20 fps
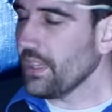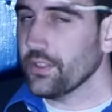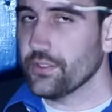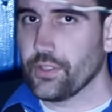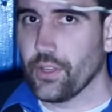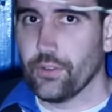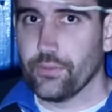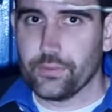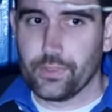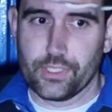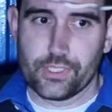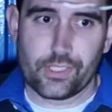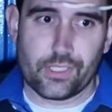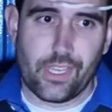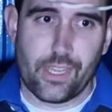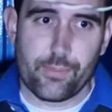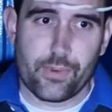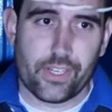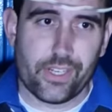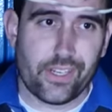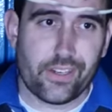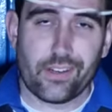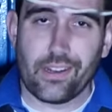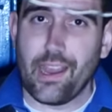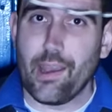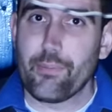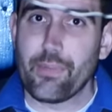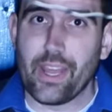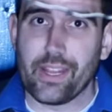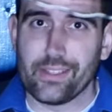So disclaimer here,
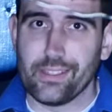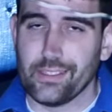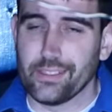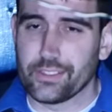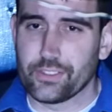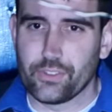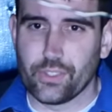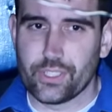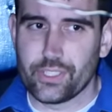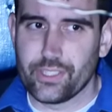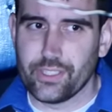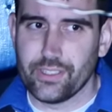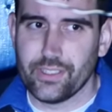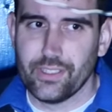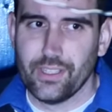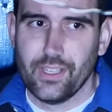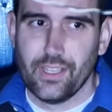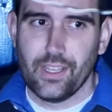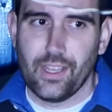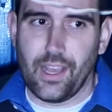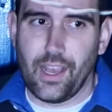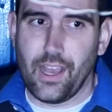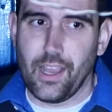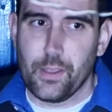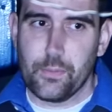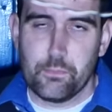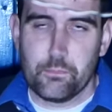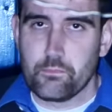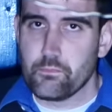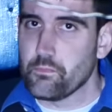I'm not an electrician,
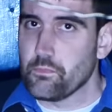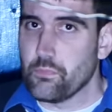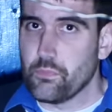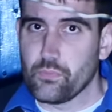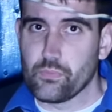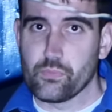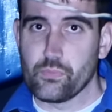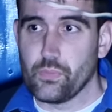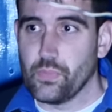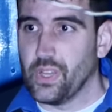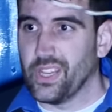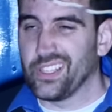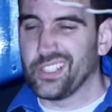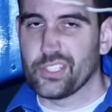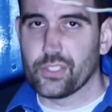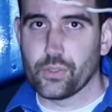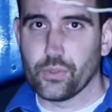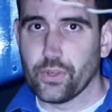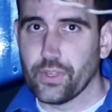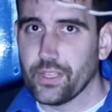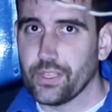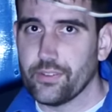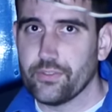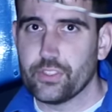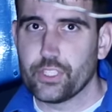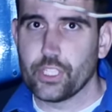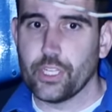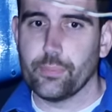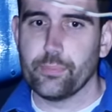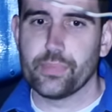I'm a historian of
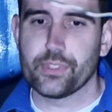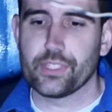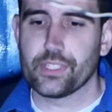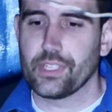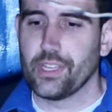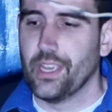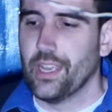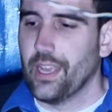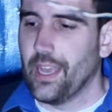ships.